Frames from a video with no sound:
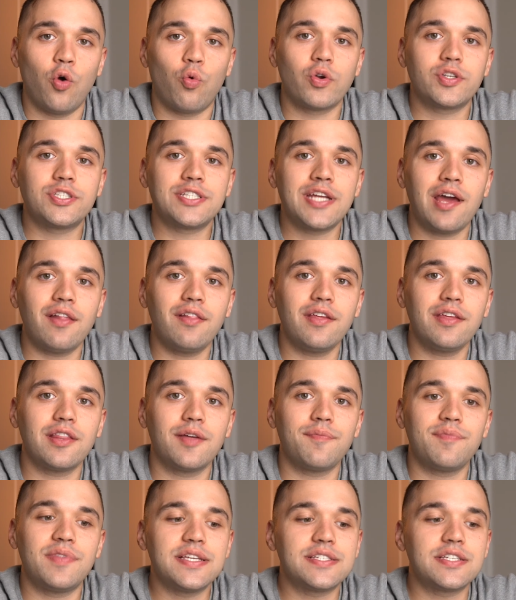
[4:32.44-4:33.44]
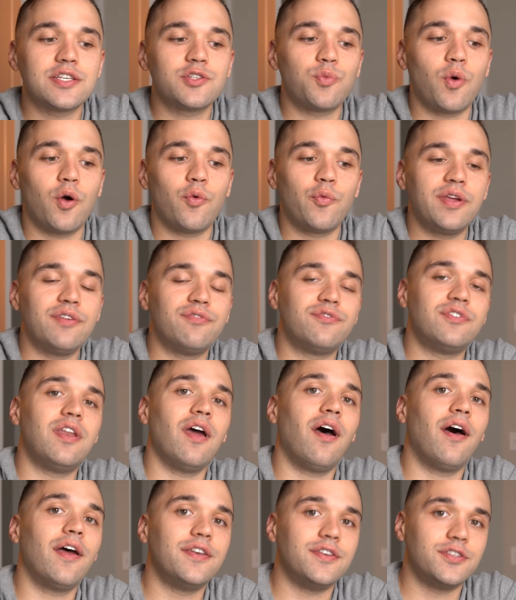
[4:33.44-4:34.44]
we're telling them this is what we've
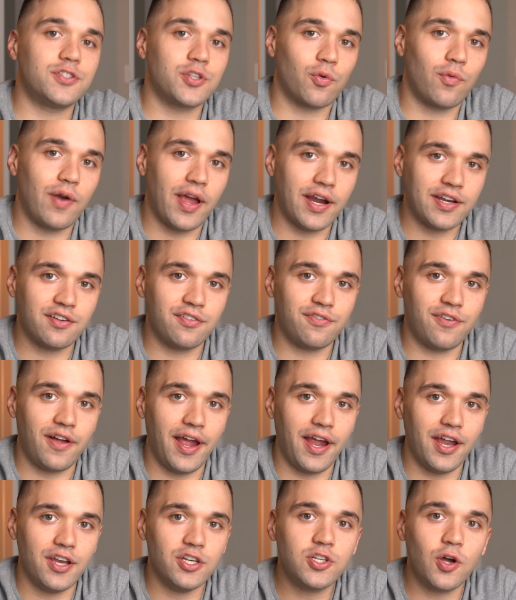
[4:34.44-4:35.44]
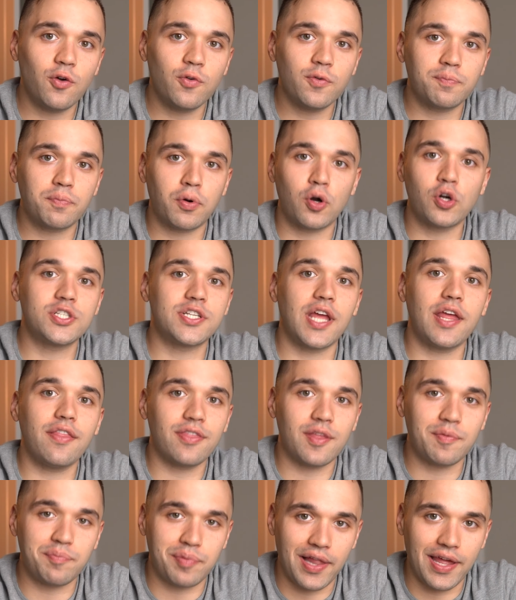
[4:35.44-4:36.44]
done to rectify it. Don't
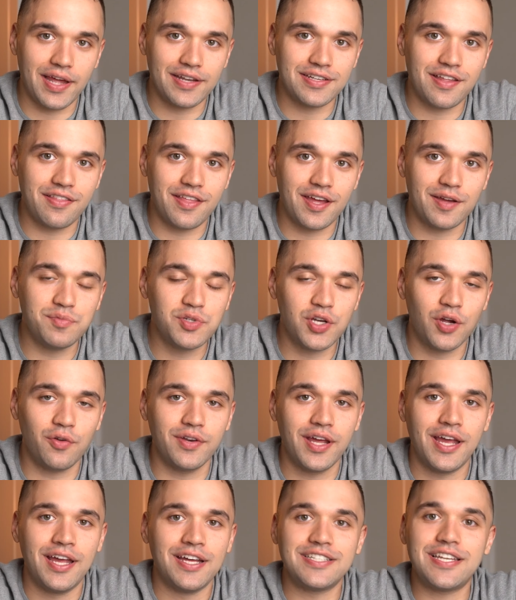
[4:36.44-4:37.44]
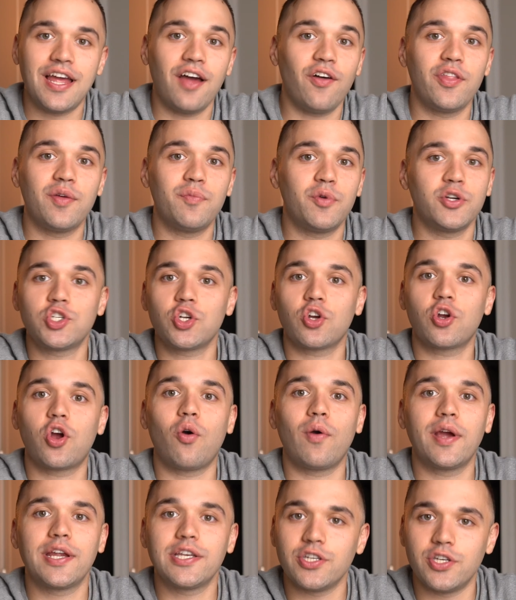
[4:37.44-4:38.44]
present the plan to them. Don't tell them what you're
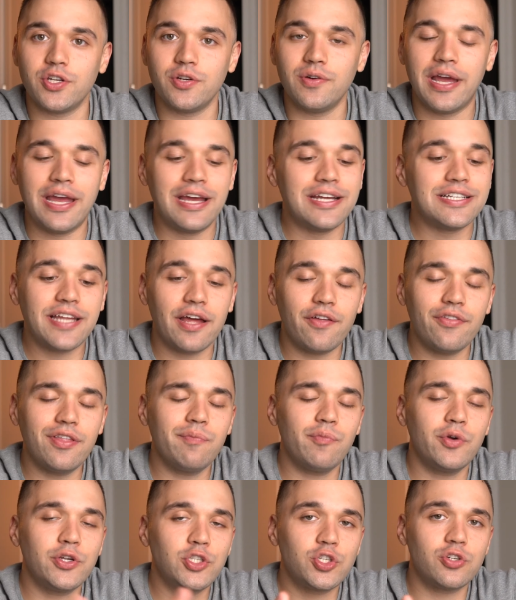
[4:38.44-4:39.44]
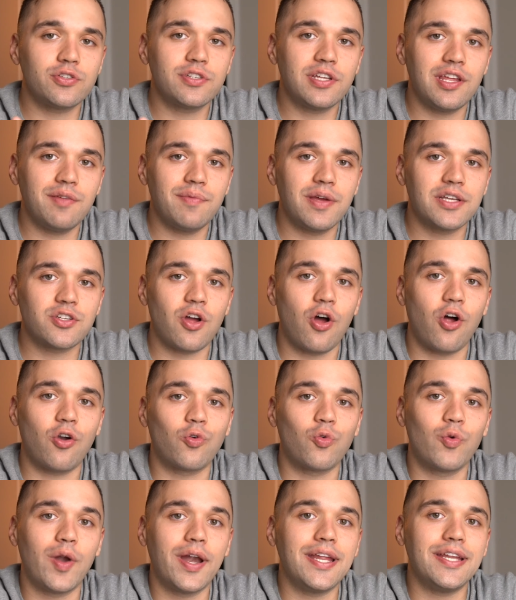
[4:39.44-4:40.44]
going to do. Tell them what your team has
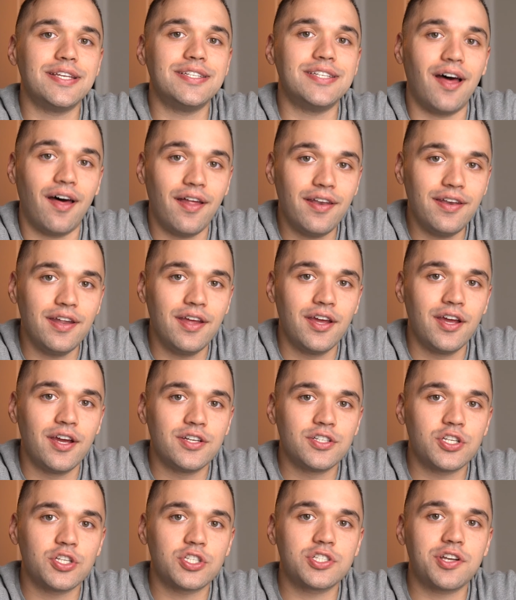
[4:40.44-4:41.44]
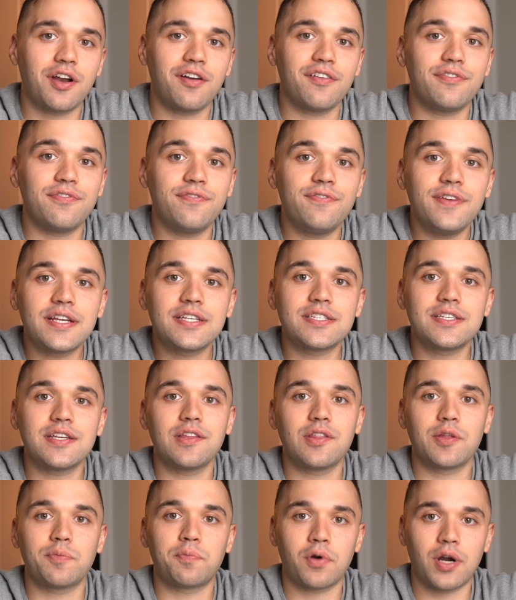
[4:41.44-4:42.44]
already done to start
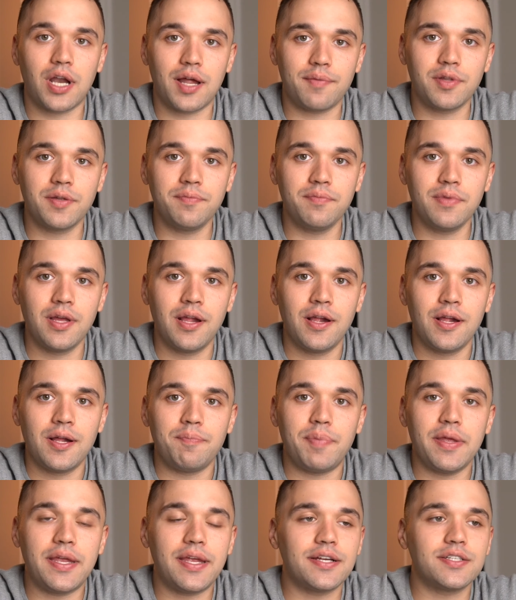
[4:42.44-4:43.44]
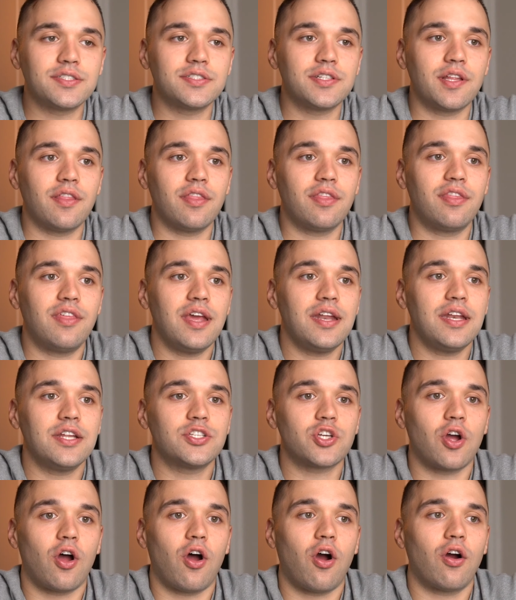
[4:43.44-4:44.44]
fixing the problem because then
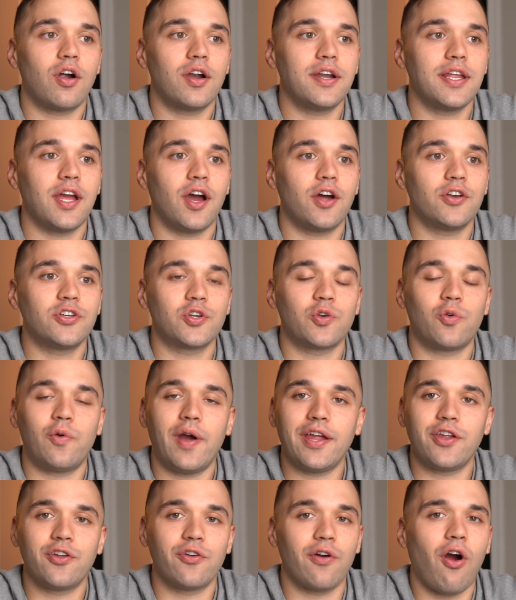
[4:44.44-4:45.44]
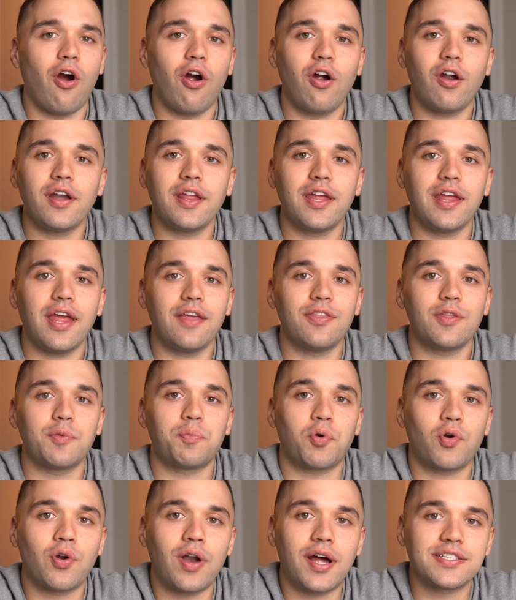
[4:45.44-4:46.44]
it's already underway. You're already in the
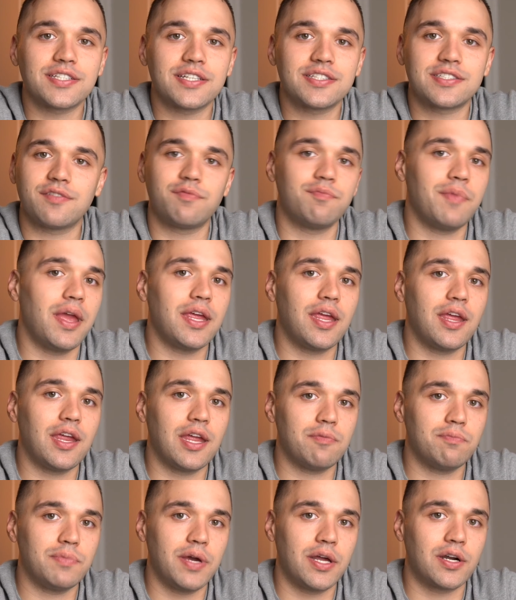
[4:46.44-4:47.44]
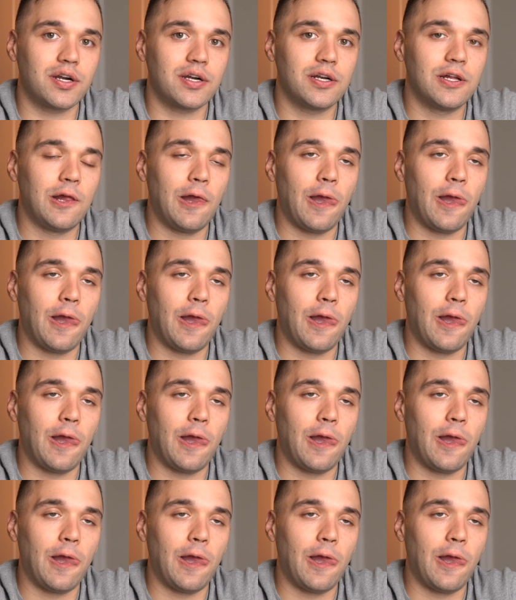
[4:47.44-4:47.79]
process of making it better